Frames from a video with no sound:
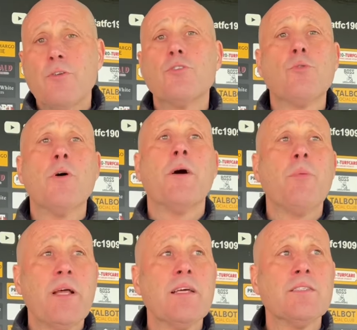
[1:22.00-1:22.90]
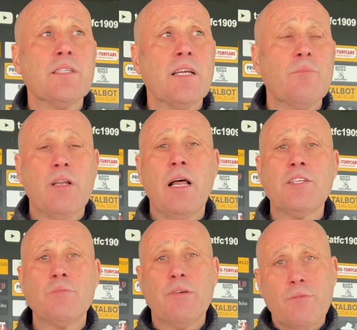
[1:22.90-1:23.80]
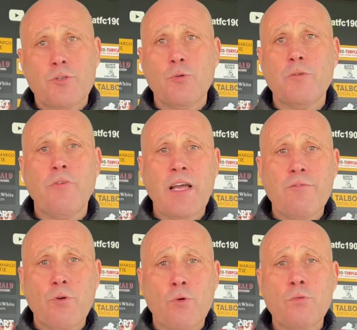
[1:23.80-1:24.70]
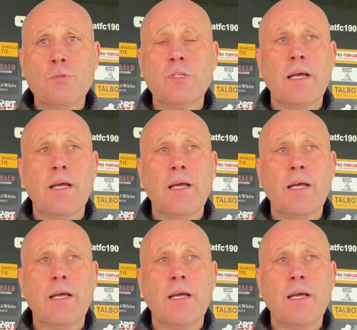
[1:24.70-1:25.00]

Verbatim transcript: good squad of players there, but last week we scored five goals.